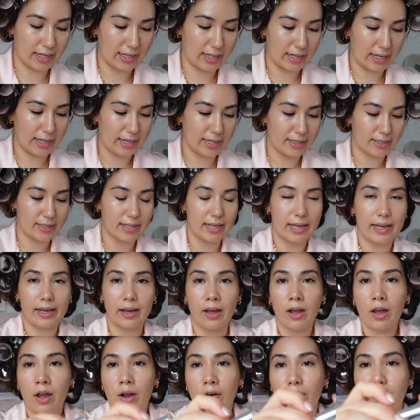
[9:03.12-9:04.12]
and it is the
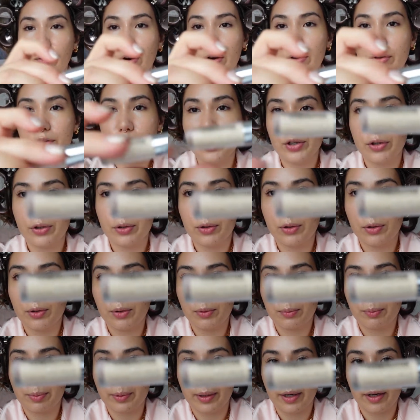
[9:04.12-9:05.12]

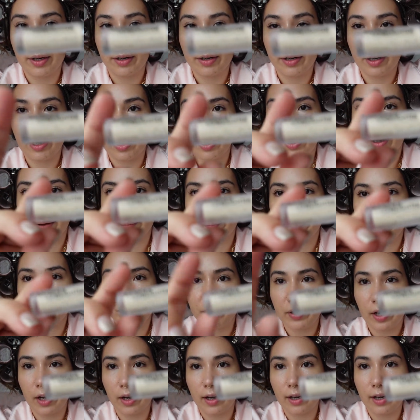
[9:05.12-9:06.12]
Rhodial Banana
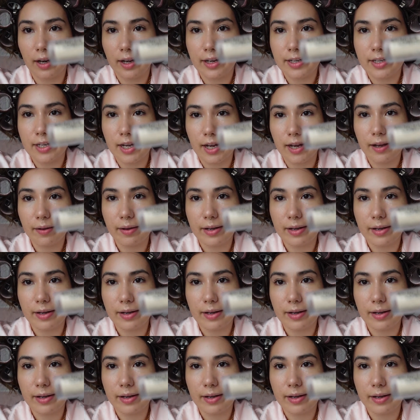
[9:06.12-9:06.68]
highlighter.